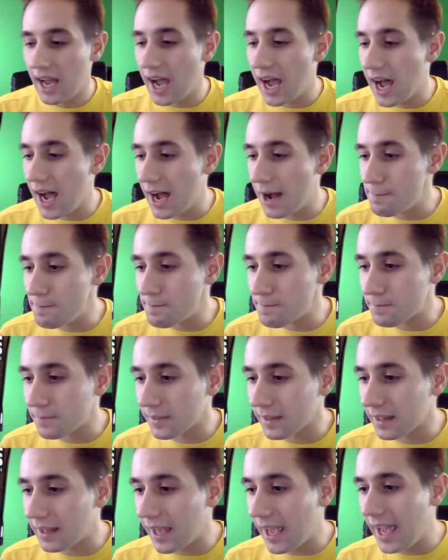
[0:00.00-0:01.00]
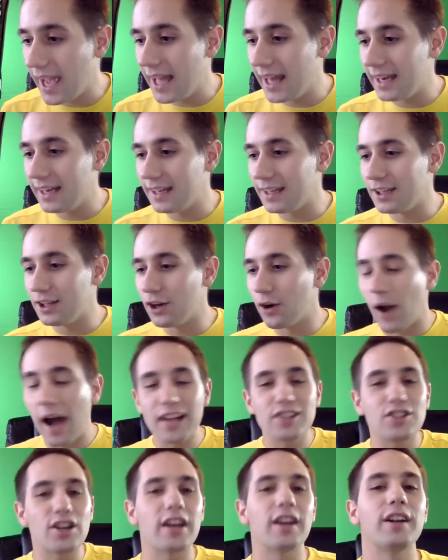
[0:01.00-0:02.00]

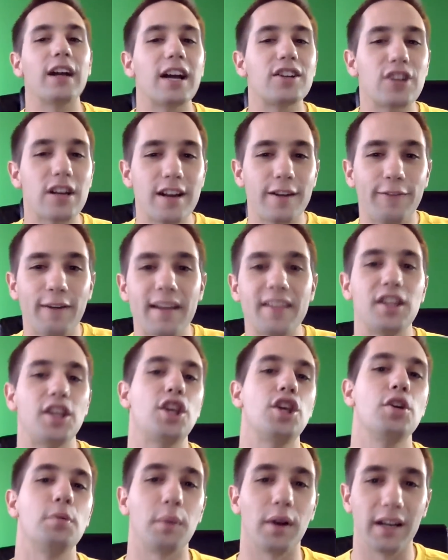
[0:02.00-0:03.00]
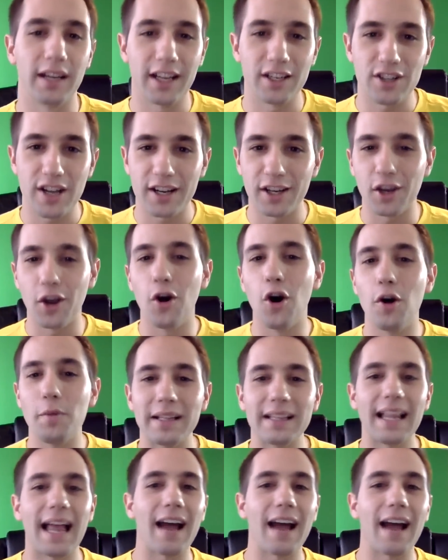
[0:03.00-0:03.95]
I tried to find the humor in it. I tried to go home and